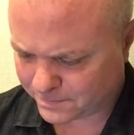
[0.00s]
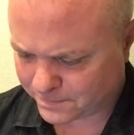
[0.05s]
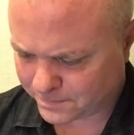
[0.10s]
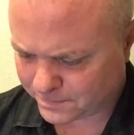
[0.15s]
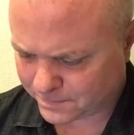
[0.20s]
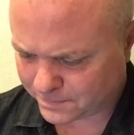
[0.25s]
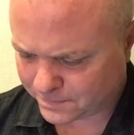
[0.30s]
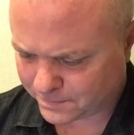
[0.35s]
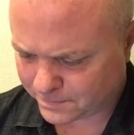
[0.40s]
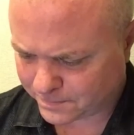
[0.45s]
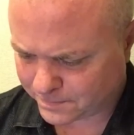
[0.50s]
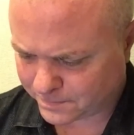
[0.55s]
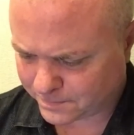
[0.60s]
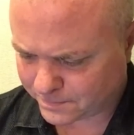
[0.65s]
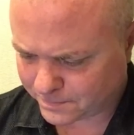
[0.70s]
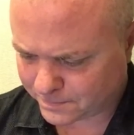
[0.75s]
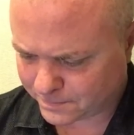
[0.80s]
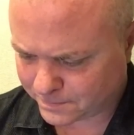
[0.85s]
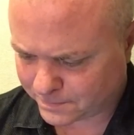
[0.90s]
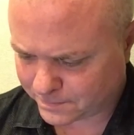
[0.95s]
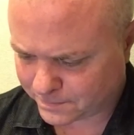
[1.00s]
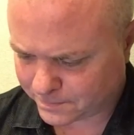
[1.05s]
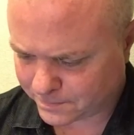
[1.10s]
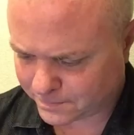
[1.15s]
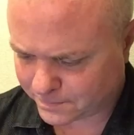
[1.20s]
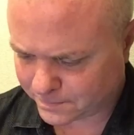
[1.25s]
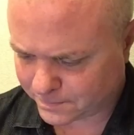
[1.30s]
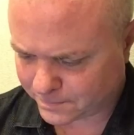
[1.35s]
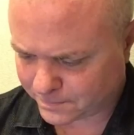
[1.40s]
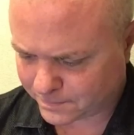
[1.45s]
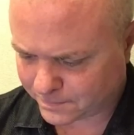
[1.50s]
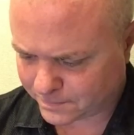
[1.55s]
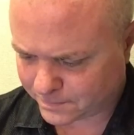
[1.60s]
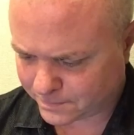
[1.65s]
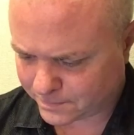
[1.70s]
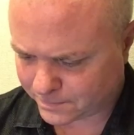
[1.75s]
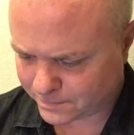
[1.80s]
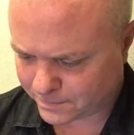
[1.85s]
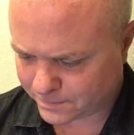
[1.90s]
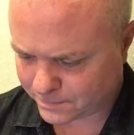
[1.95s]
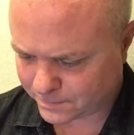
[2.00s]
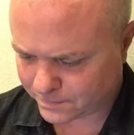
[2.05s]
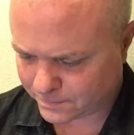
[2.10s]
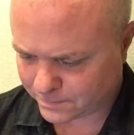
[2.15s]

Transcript: No one is speaking in this clip.